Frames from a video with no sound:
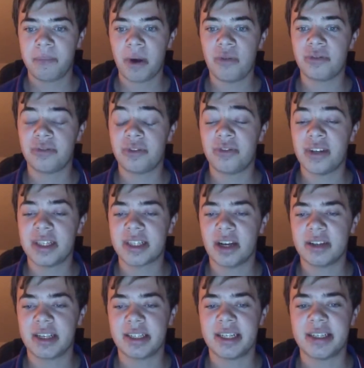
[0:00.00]
Both of these
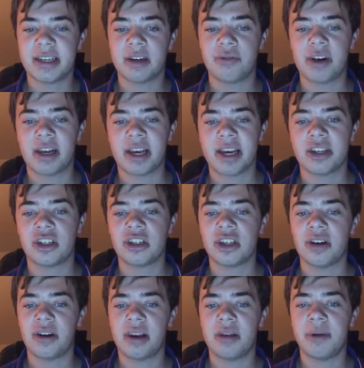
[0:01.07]
sides are sitting in the relegation
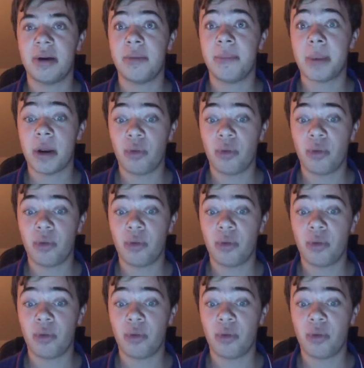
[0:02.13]
zone at the moment,